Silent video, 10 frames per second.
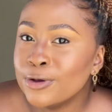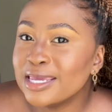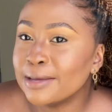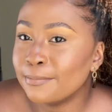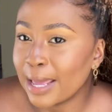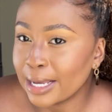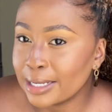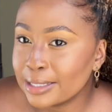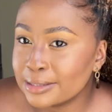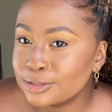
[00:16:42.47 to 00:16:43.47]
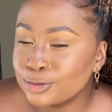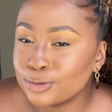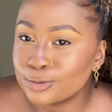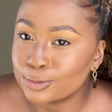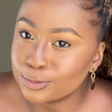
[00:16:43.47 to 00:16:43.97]
get back
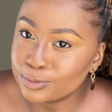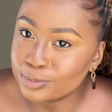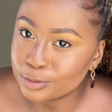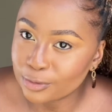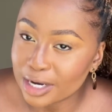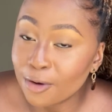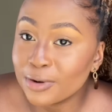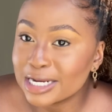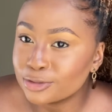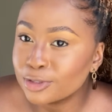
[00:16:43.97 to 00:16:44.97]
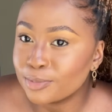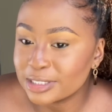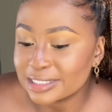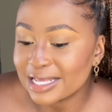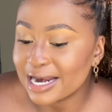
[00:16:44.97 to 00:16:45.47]
to Pretoria, or when I told the
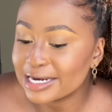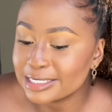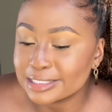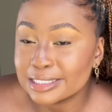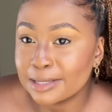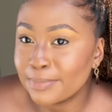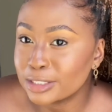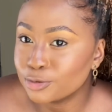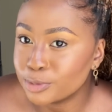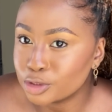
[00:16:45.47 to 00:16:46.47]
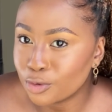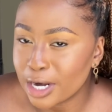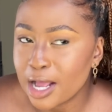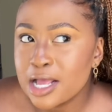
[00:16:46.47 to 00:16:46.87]
person that I needed to get back to Pretoria.